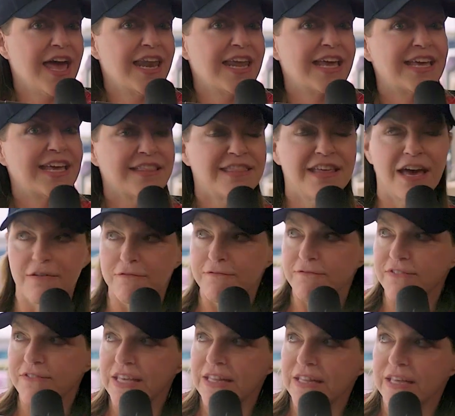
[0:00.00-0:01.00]
And I get
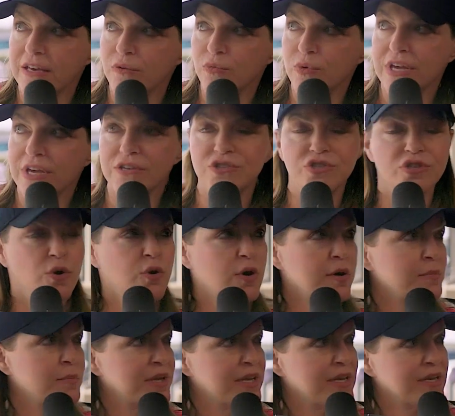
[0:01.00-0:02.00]
that feeling when I
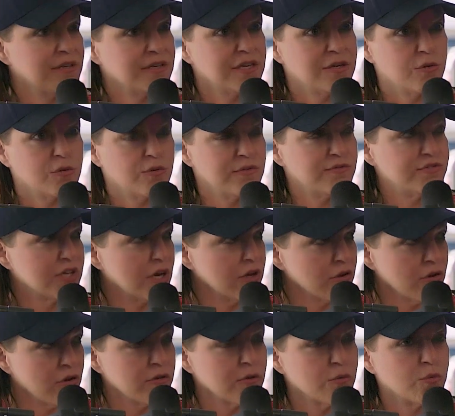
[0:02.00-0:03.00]
show up and we've
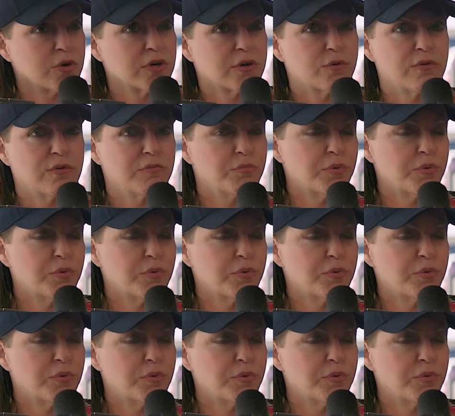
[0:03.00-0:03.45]
done all the work,